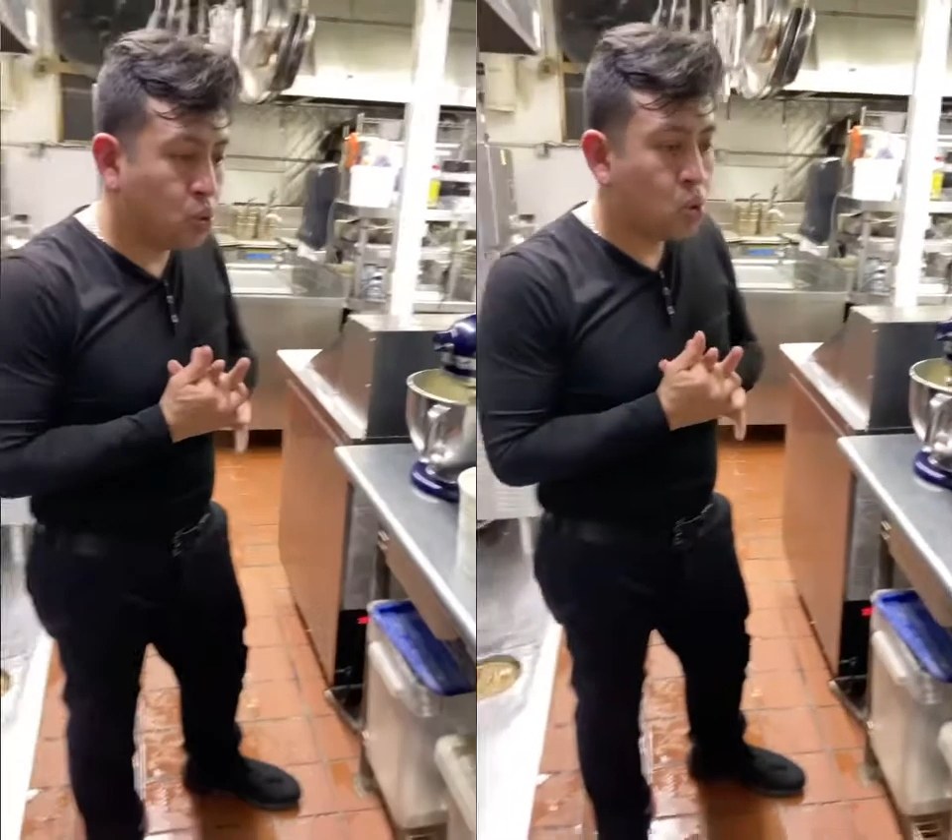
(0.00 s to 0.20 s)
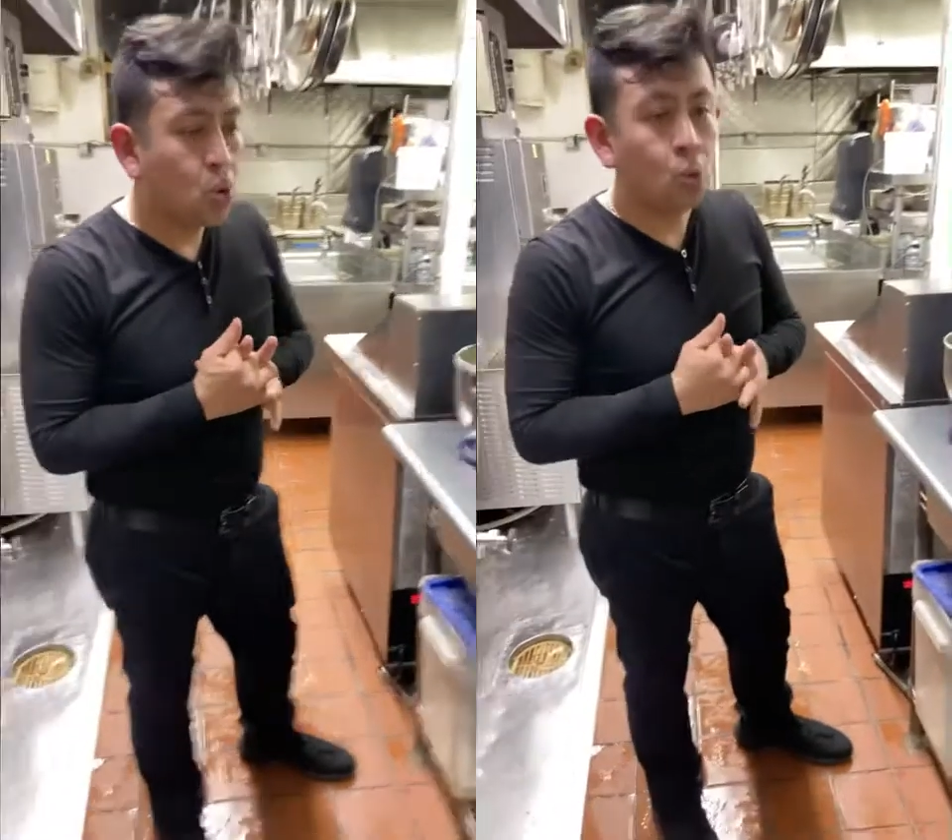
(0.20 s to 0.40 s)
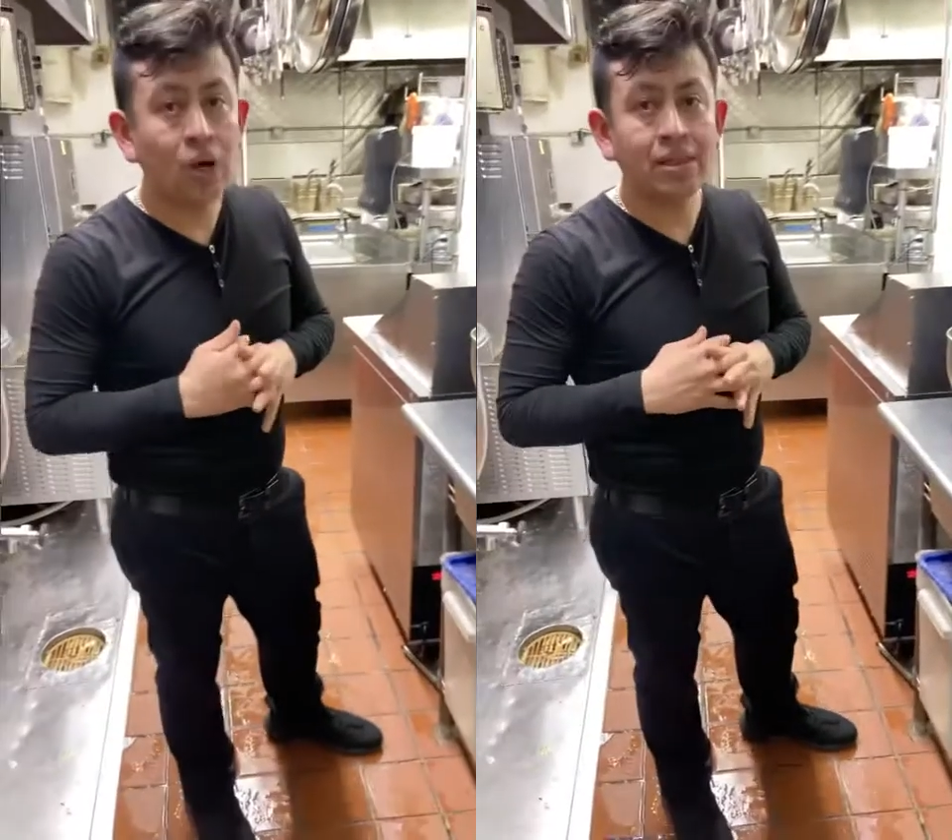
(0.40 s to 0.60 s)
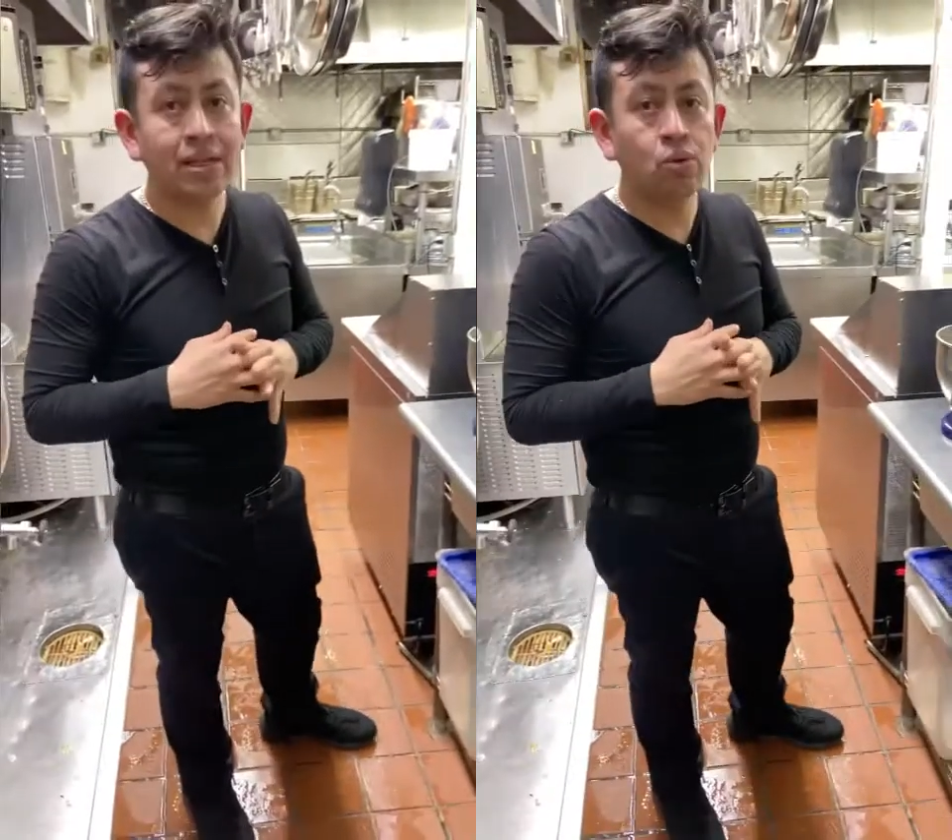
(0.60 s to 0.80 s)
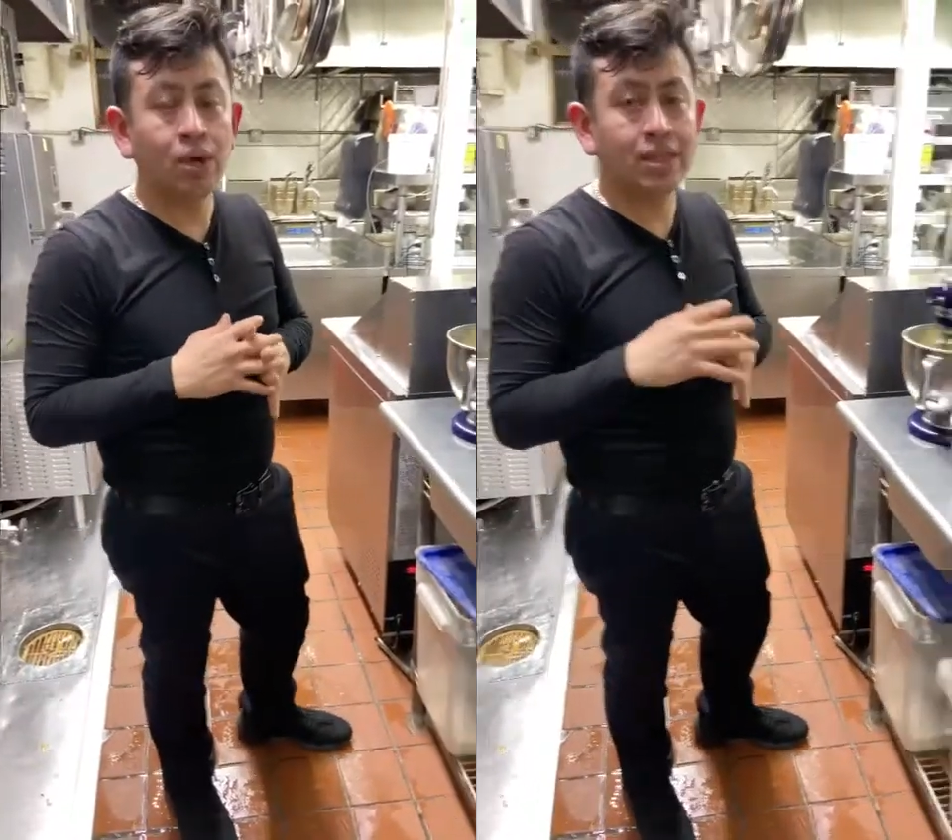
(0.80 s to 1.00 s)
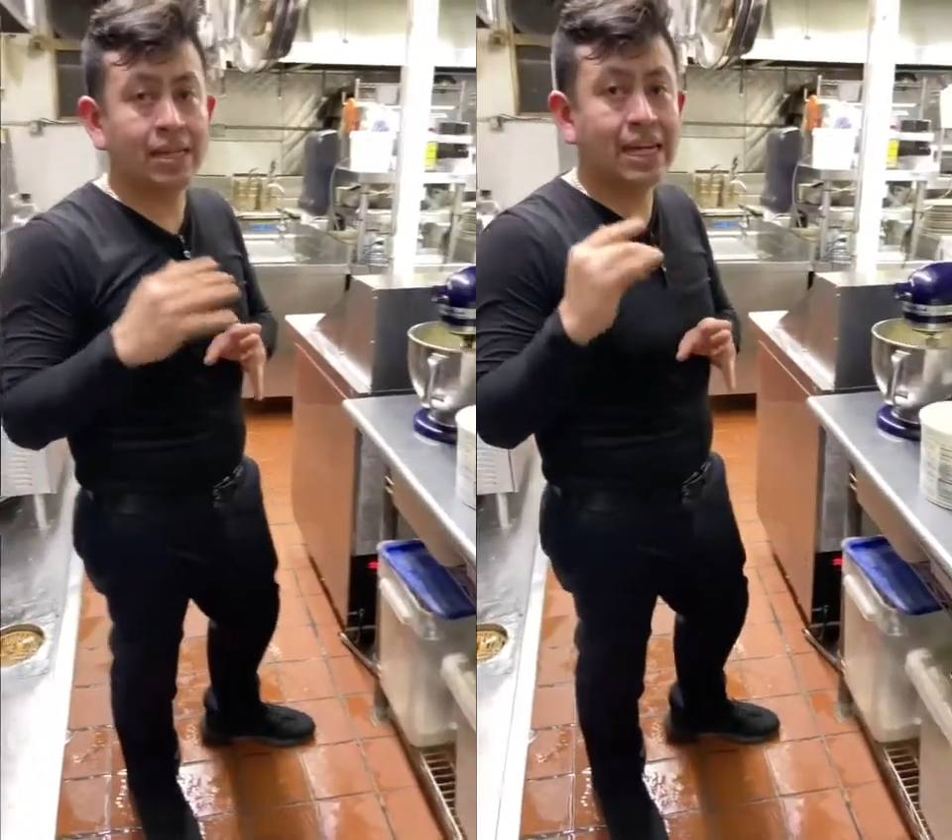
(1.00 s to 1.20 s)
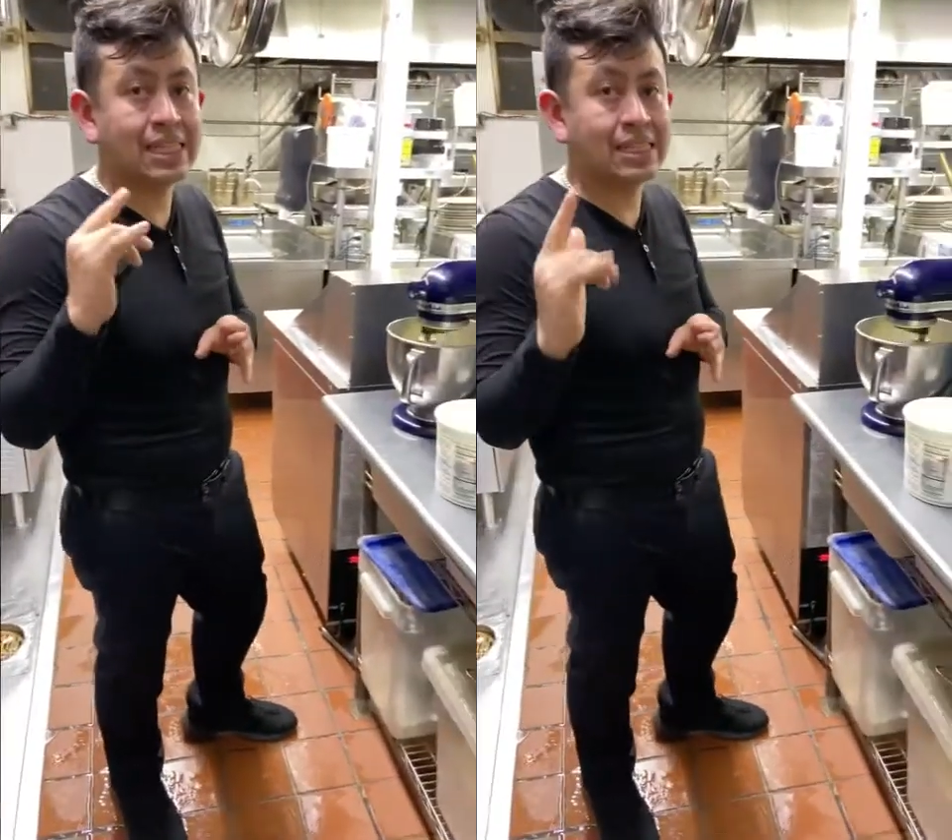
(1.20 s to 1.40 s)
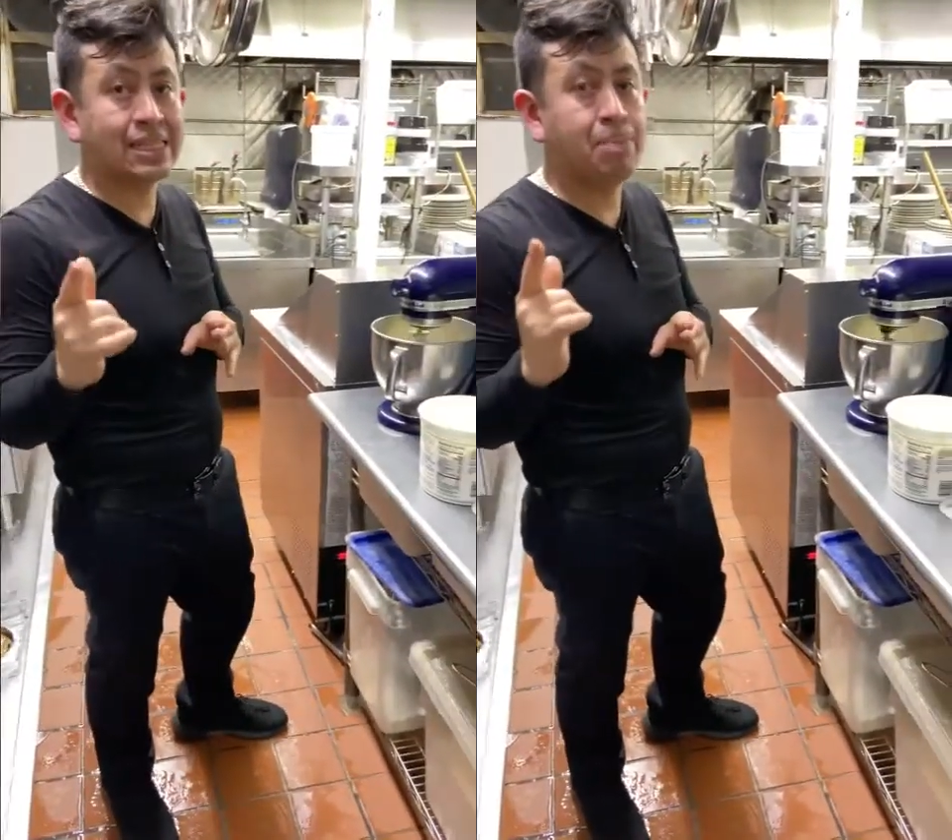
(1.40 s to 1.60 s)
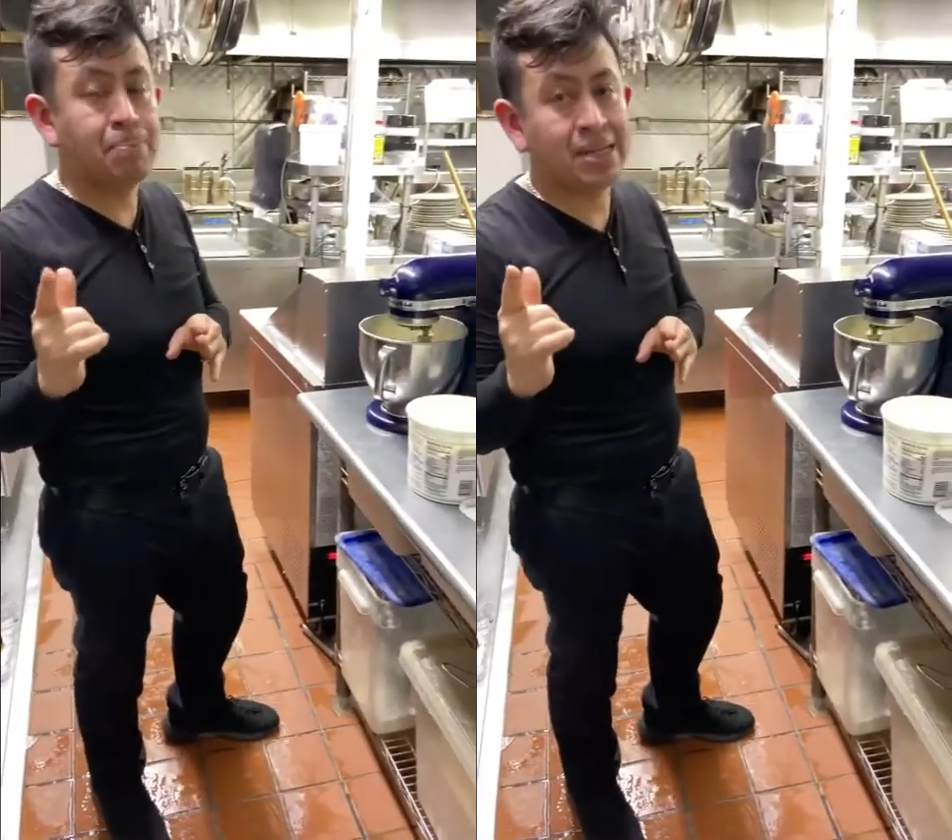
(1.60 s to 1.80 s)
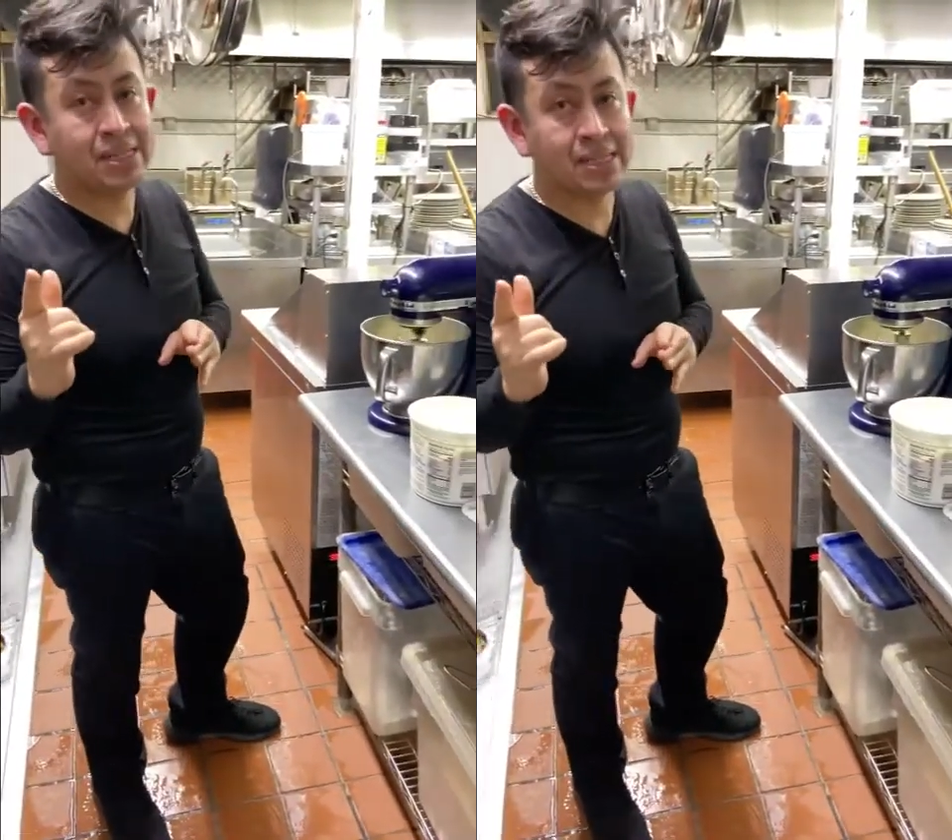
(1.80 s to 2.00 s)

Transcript: what the next step is.